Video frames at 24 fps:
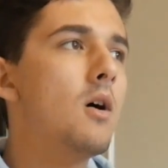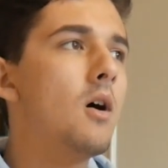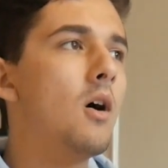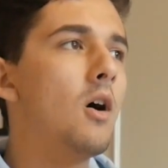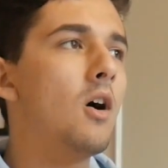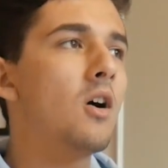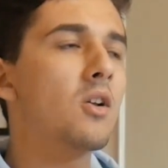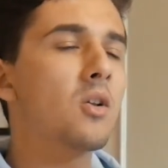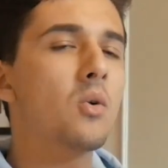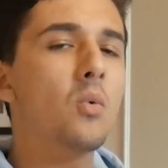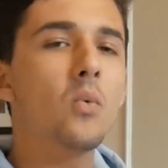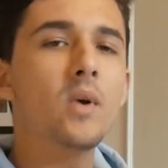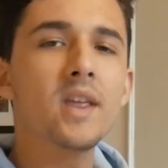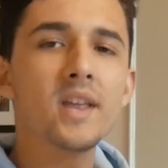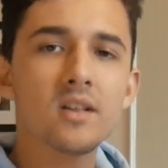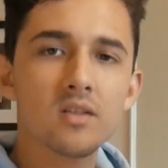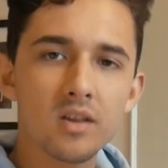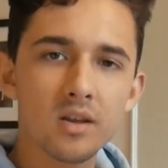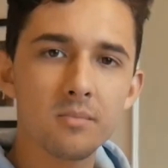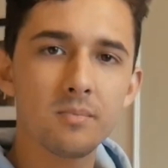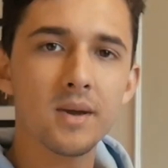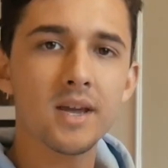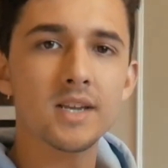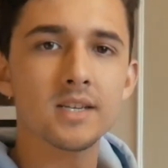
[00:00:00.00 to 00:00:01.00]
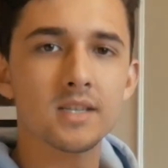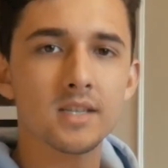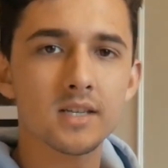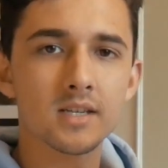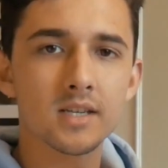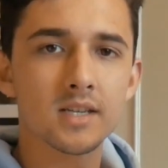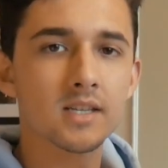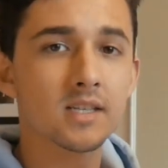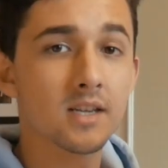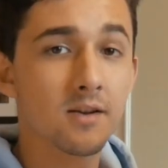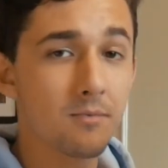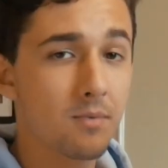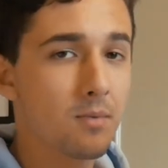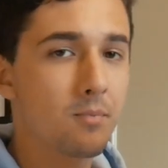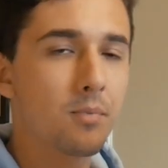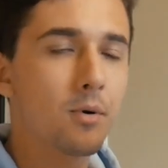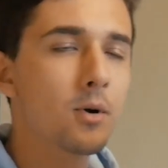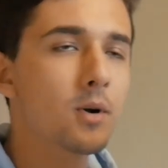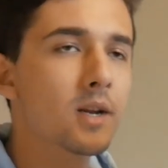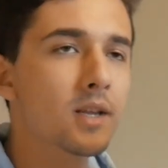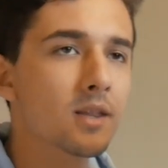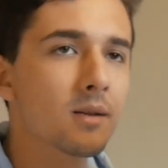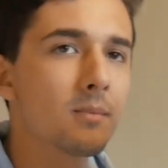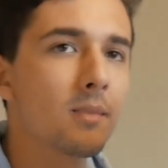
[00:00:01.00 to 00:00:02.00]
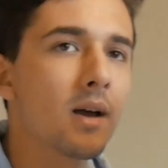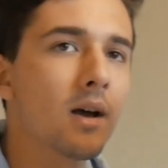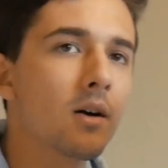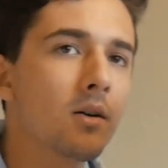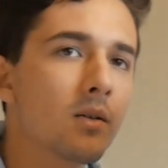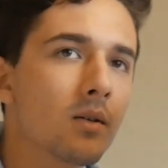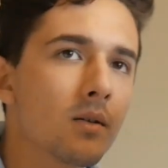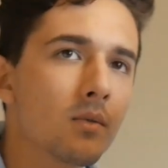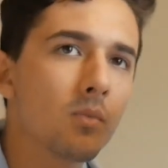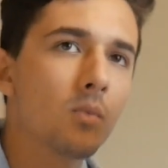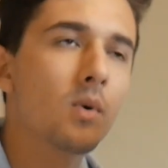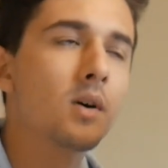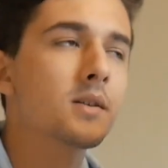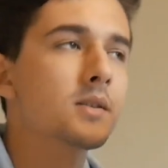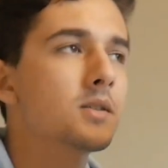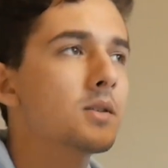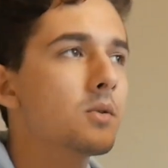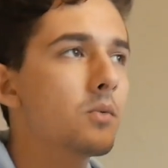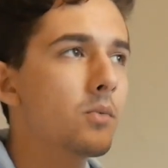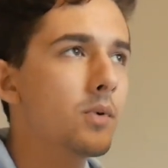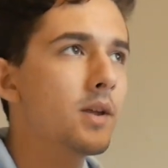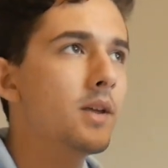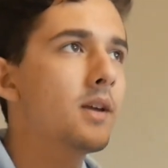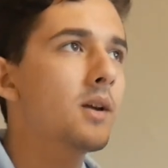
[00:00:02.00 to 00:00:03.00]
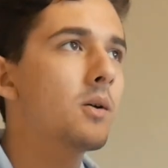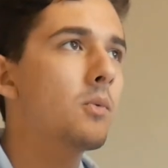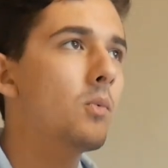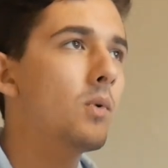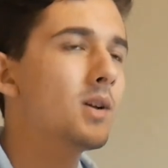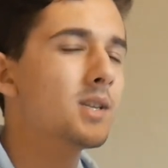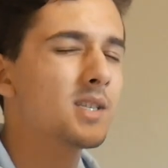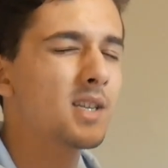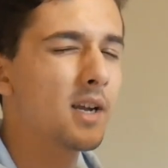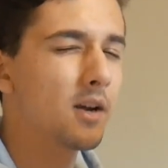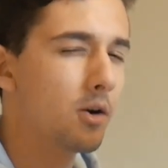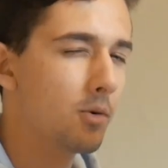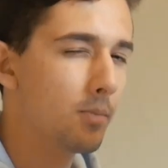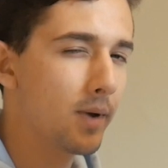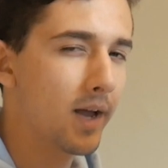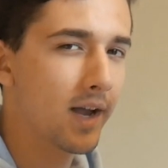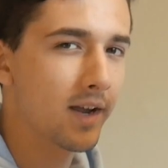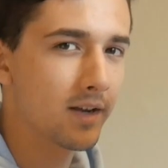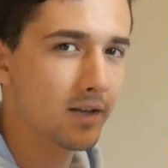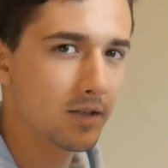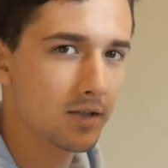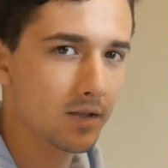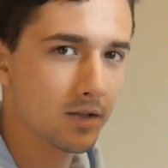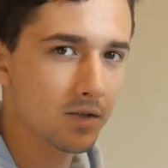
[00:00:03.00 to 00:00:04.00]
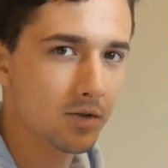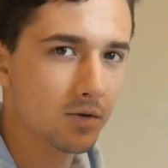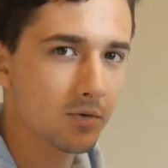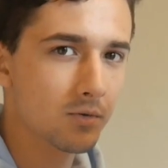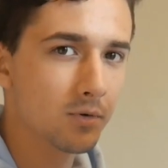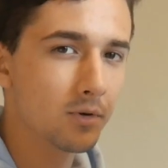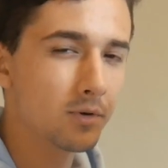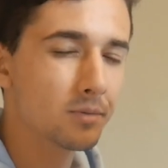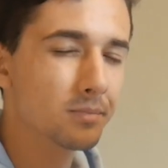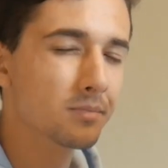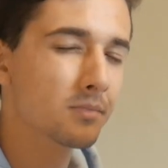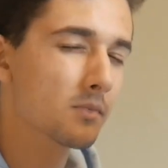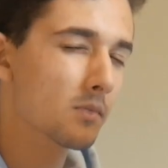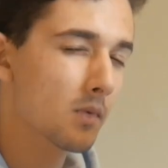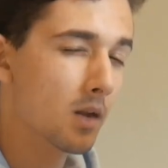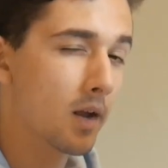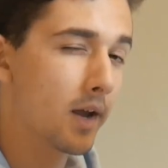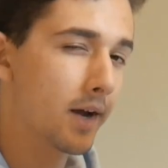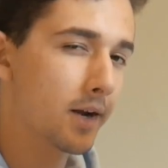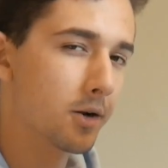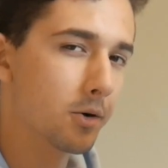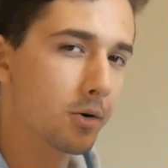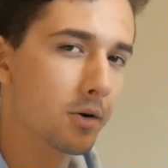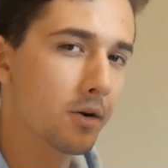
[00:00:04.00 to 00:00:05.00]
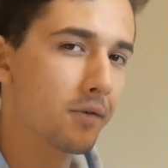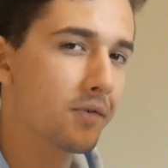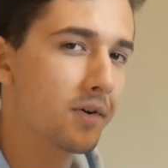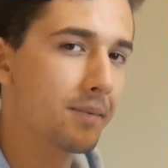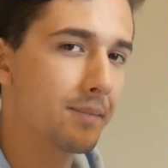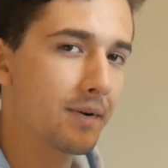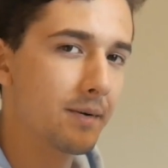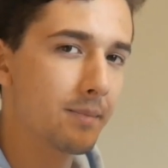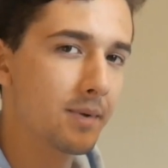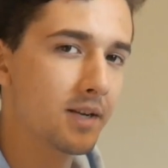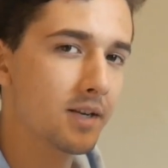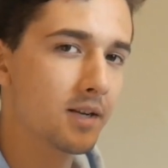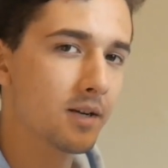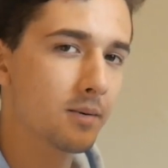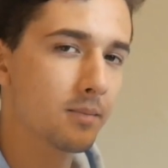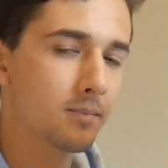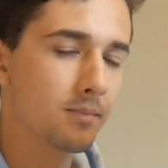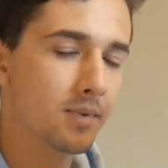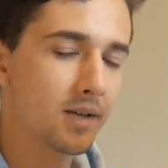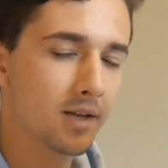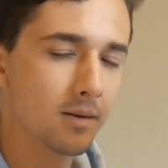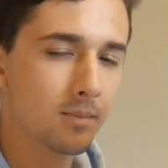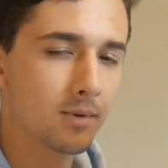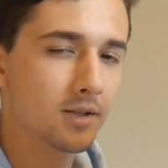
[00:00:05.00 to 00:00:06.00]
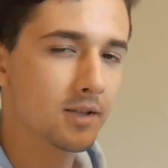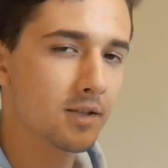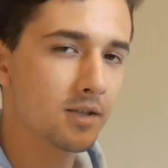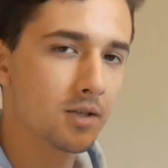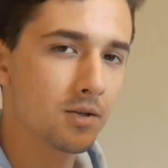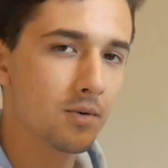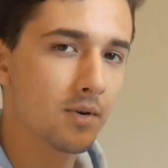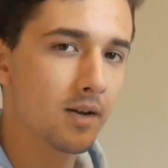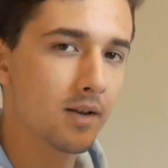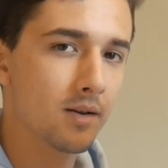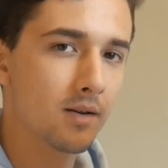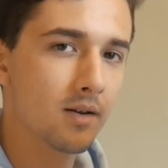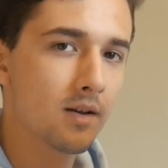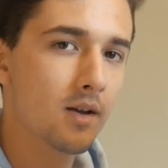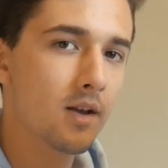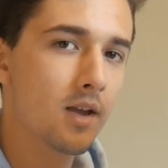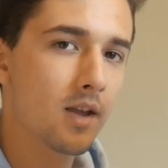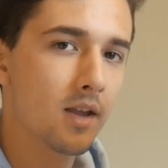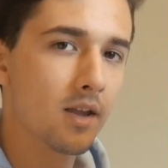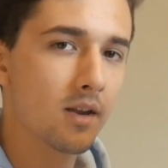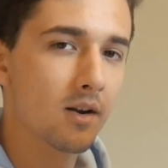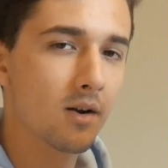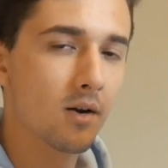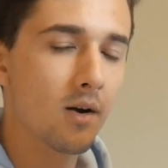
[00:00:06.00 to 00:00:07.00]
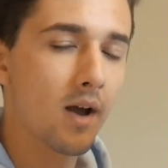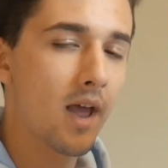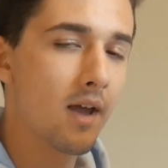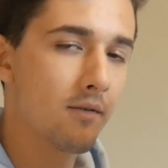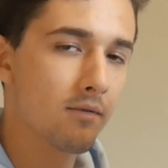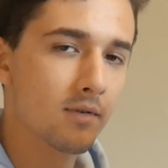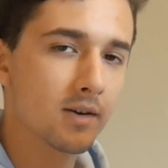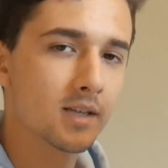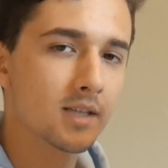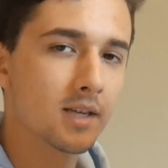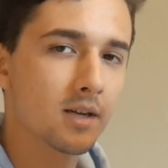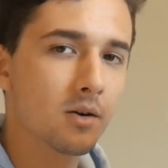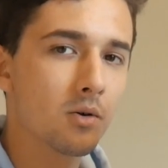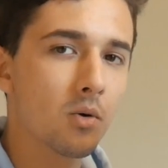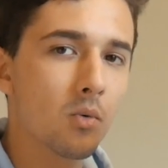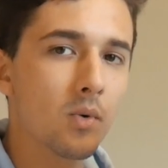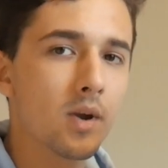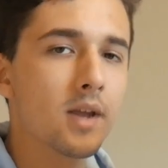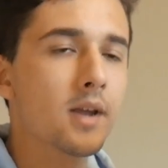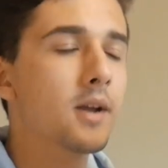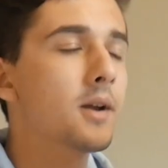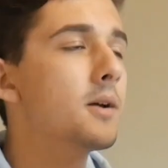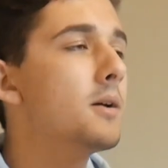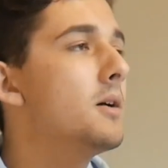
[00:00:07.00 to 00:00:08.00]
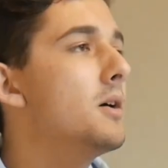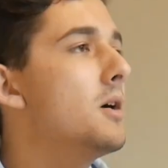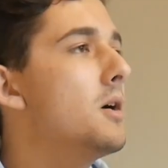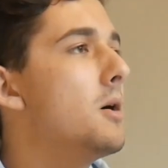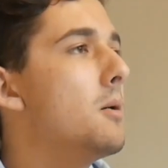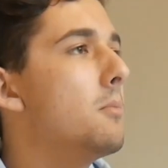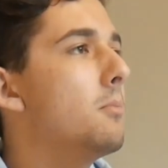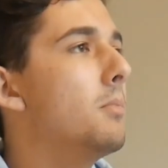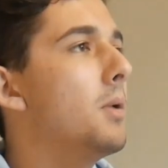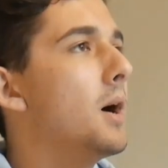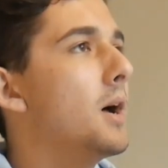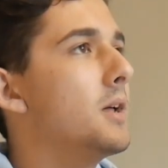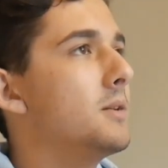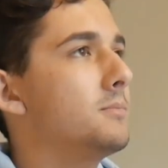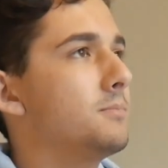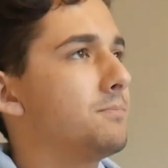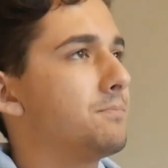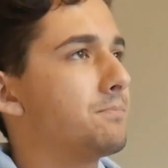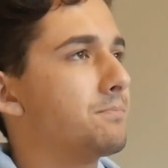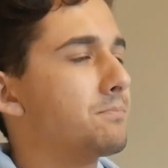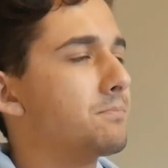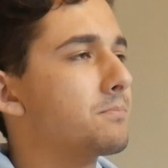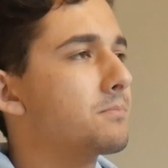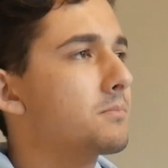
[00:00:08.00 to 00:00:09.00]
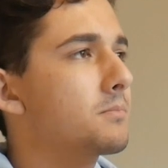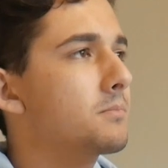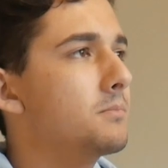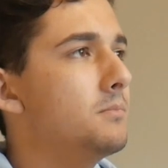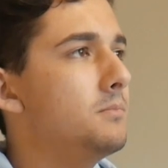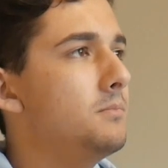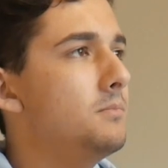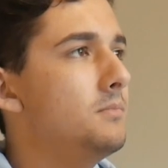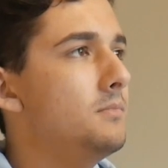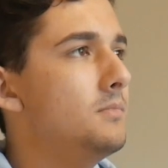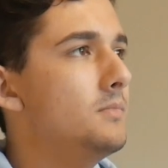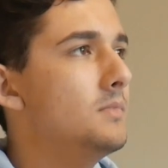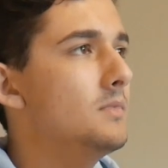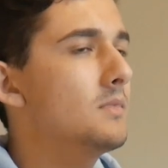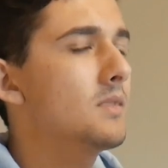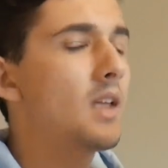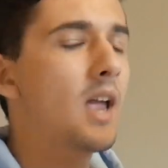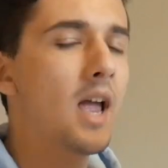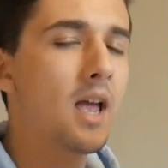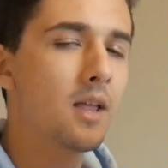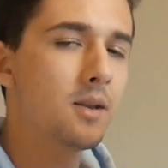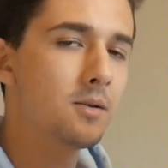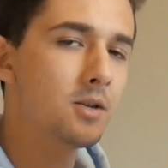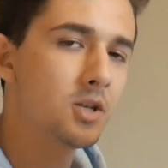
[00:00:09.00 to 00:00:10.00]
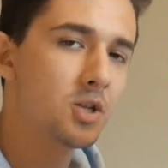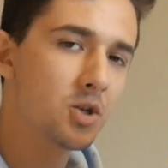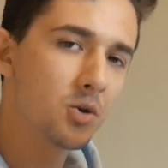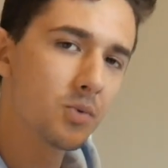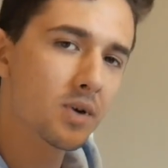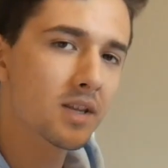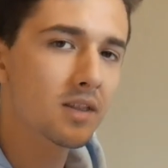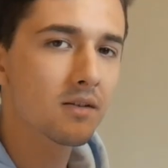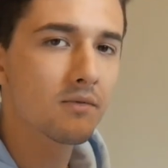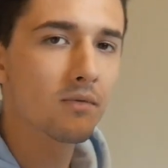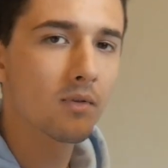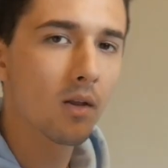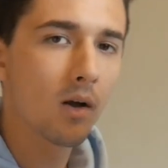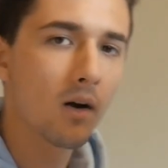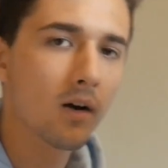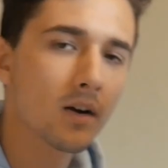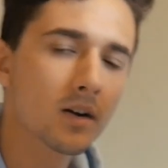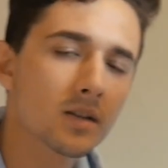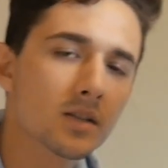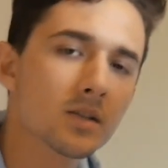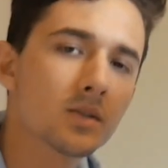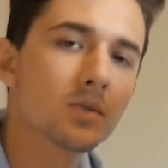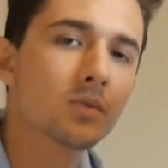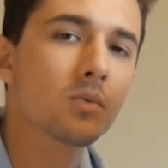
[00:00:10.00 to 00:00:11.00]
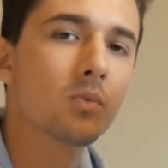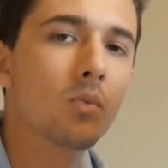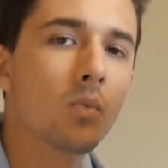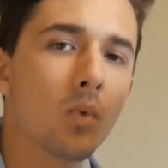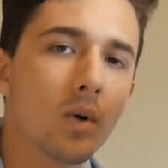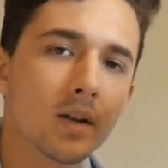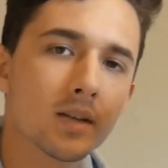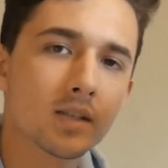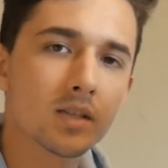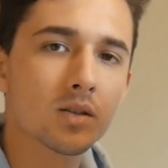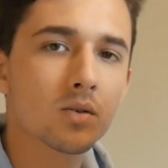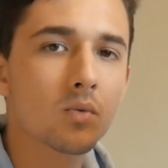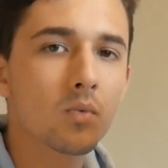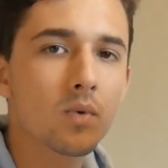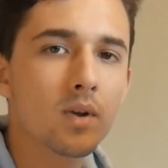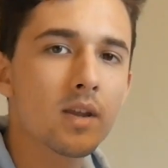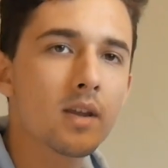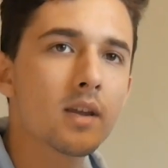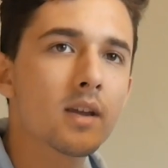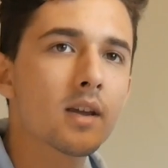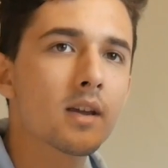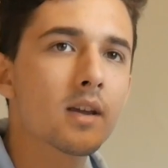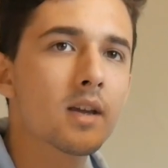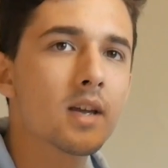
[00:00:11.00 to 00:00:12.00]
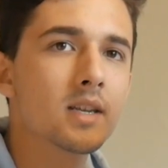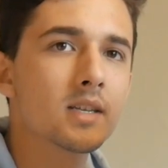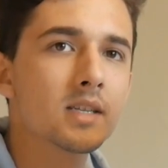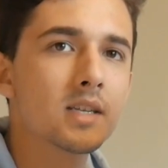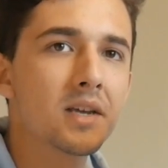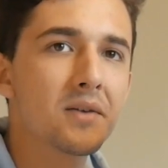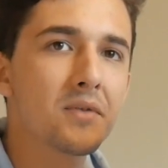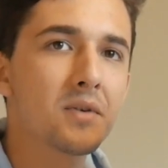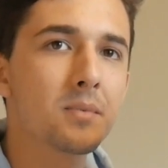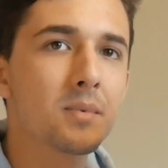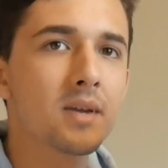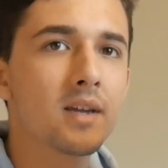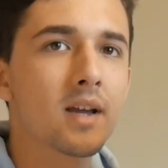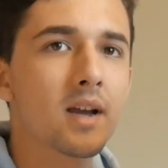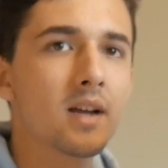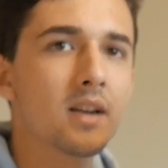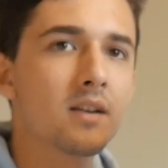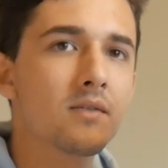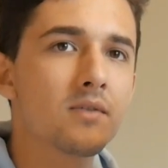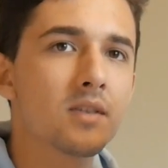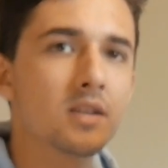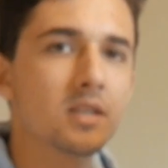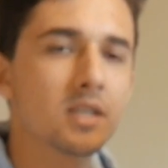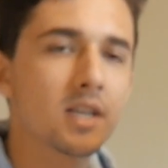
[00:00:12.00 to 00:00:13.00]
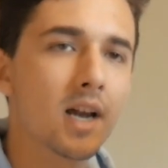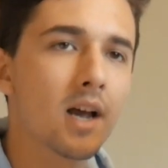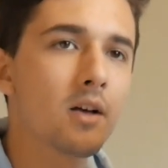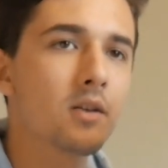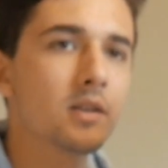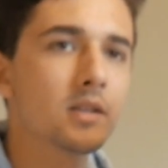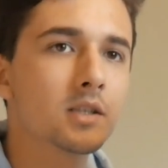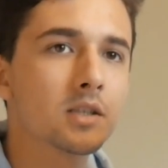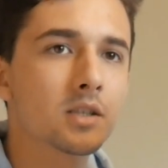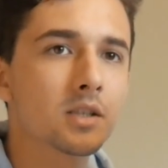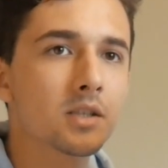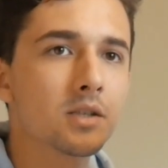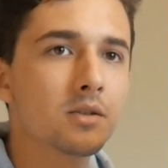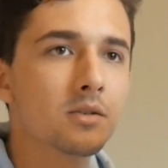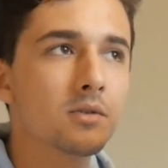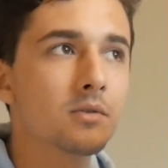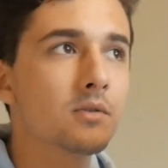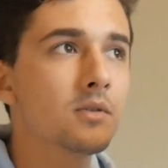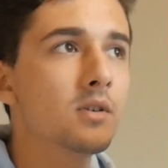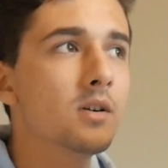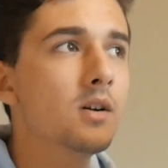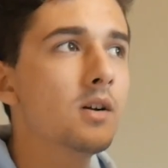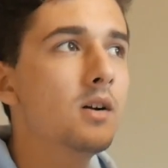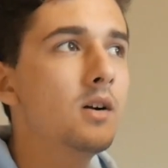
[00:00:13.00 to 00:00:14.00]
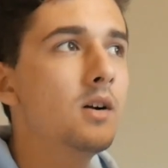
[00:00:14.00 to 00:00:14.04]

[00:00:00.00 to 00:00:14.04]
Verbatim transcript: on a weekly basis because I've been putting them out once a week. Once I go back into school, I don't know if I'm going to be do- be able to do it, you know, every single week, but doing the vlogs once a week has given me kind of the challenge to